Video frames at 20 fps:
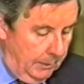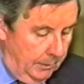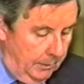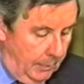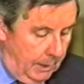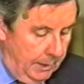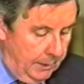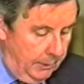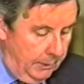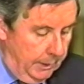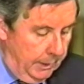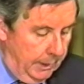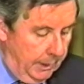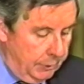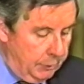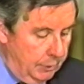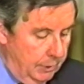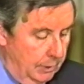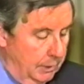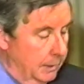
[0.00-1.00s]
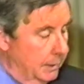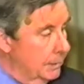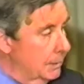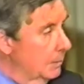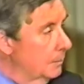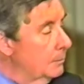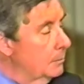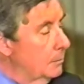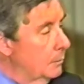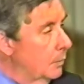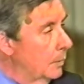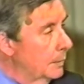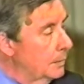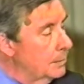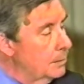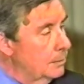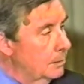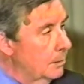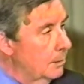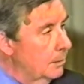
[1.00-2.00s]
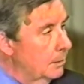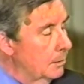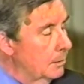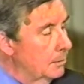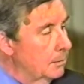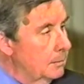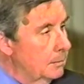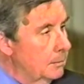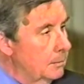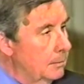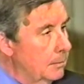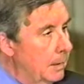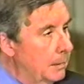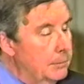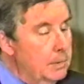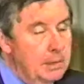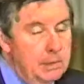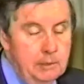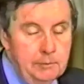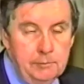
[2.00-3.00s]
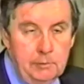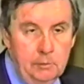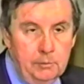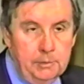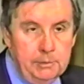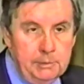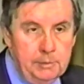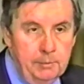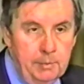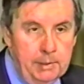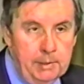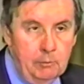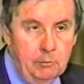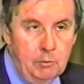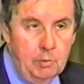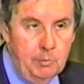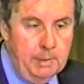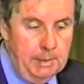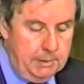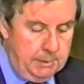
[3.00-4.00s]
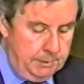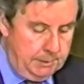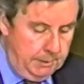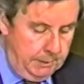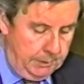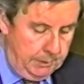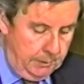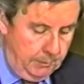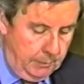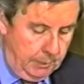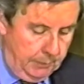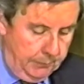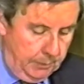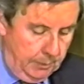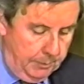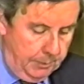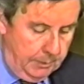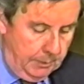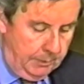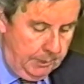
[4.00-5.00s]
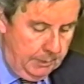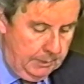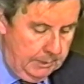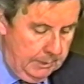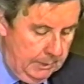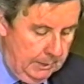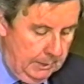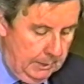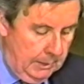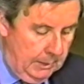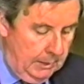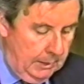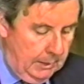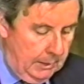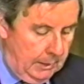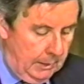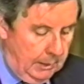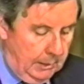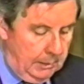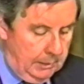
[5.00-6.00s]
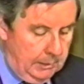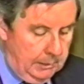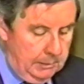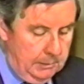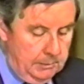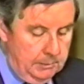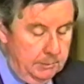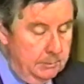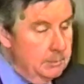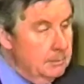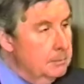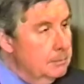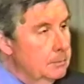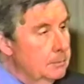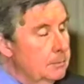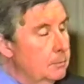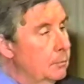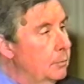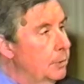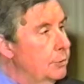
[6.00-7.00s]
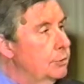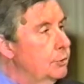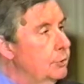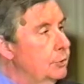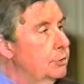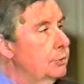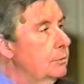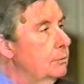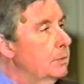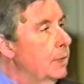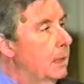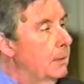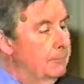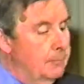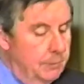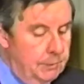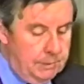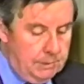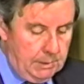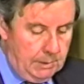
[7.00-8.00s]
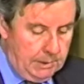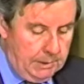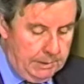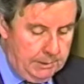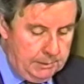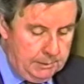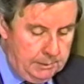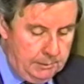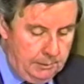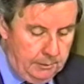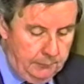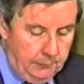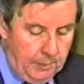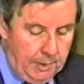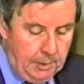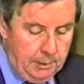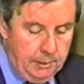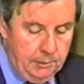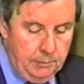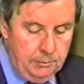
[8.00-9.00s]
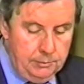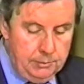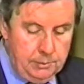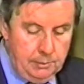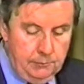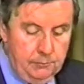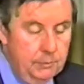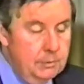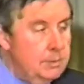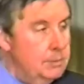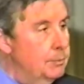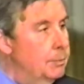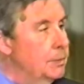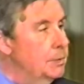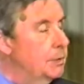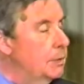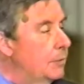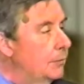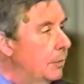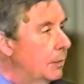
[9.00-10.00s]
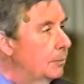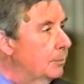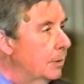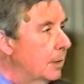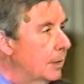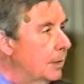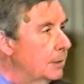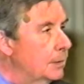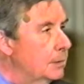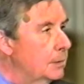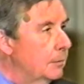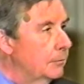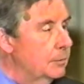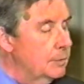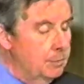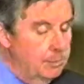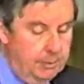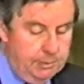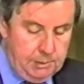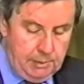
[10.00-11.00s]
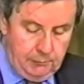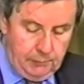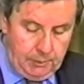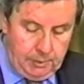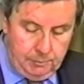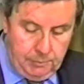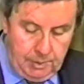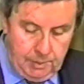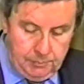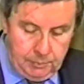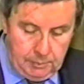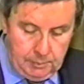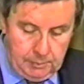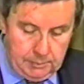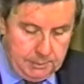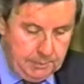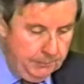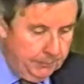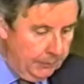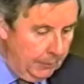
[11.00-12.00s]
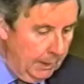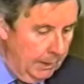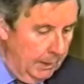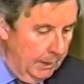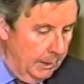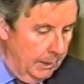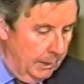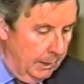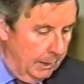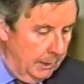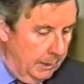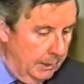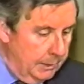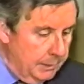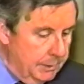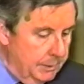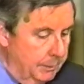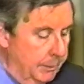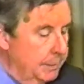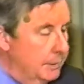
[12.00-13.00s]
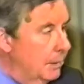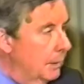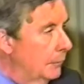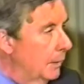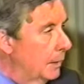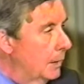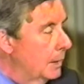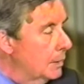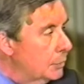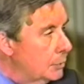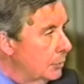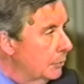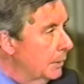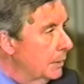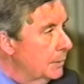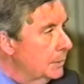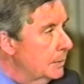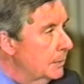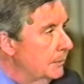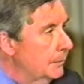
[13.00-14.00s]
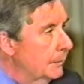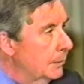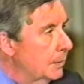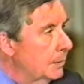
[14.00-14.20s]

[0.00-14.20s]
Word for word: modern nationalism was uh, heavily influenced by the Romanticism of the period, uh, which emphasized the values of specific place, of specific peoples, uh, specific histories,